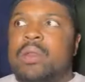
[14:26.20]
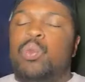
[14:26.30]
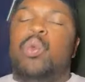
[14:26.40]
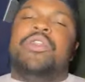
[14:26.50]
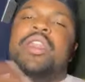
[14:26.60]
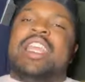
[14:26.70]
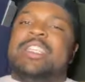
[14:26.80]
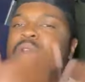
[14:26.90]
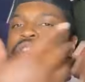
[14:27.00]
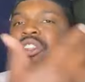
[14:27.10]
what the
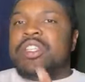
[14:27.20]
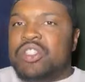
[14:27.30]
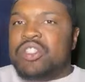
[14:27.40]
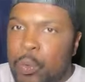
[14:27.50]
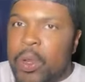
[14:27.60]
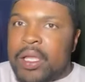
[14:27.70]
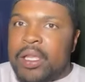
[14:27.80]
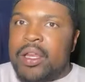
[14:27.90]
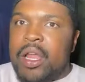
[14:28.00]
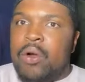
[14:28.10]
next person is doing,
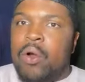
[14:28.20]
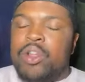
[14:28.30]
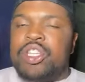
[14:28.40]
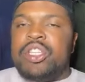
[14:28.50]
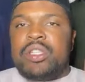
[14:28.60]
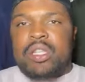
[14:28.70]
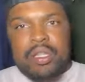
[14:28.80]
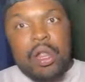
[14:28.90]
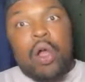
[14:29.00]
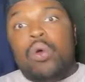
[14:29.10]
you know, mm-hmm. just
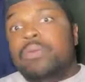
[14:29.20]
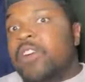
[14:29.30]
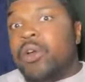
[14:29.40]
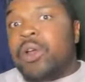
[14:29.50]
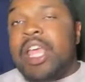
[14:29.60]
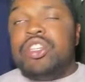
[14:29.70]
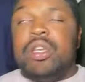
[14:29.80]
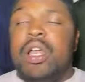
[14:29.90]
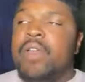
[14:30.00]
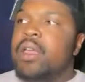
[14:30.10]
their own
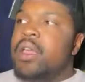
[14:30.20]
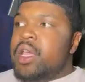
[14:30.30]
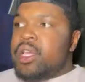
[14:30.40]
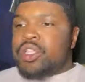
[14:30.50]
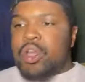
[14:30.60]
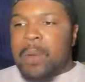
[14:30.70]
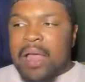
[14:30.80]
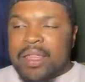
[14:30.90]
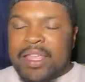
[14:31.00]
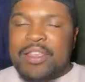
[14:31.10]
variation of it. So
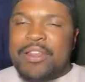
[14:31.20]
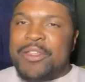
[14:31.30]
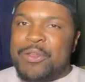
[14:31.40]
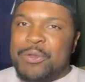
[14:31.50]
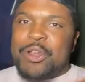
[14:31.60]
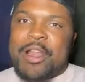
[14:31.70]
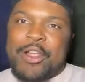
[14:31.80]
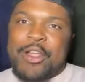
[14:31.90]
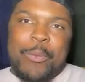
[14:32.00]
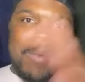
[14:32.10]
I think you know you trying to
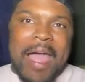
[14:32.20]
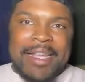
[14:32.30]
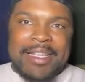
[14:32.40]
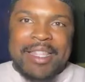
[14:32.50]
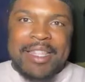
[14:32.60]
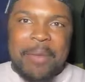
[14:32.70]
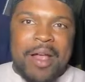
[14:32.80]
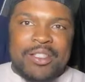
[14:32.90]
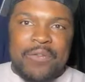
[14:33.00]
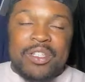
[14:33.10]
go back into that
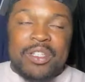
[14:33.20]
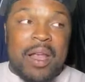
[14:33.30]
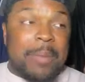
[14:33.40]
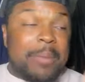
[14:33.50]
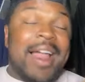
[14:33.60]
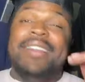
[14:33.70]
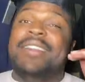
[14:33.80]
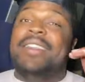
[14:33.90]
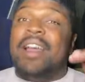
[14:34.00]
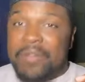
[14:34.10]
monster versus man, I
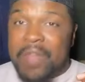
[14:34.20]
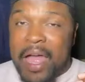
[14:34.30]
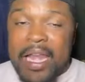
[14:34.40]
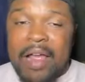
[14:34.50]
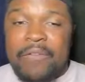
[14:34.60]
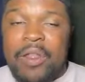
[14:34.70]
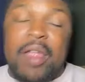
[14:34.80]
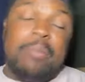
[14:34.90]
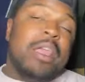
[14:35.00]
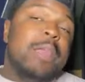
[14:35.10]
love that, and I feel
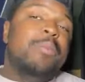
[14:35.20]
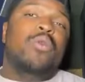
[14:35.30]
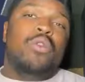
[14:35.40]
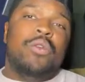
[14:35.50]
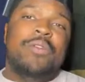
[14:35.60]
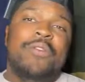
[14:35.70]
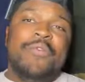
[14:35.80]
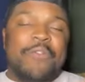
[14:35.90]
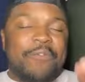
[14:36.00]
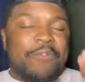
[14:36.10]
like people will
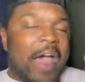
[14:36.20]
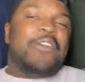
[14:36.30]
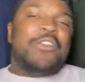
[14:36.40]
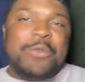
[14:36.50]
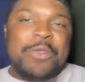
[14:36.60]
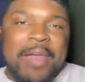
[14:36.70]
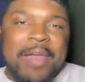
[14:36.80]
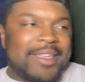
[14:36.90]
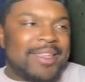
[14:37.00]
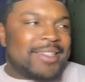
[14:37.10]
value that
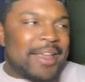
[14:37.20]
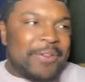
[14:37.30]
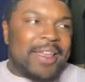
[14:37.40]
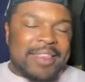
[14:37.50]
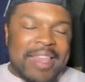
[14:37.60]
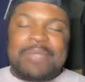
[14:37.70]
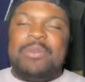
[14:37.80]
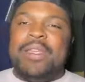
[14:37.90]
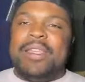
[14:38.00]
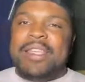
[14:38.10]
because I feel like that's
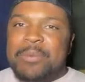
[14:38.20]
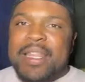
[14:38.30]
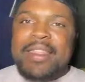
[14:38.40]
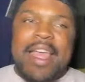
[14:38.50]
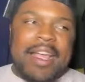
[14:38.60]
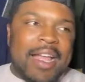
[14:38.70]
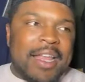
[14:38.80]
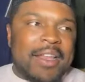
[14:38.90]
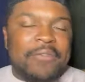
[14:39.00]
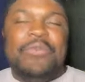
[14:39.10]
what we need. We need that
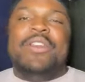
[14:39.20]
kind of